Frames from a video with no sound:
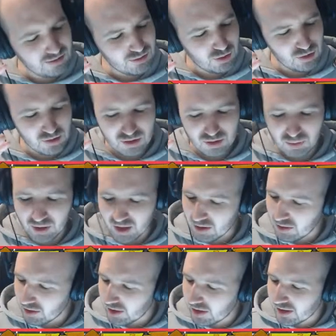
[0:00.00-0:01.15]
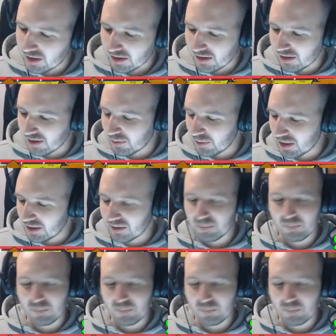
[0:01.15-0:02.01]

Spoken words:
It's just the way I like it. You know what I mean?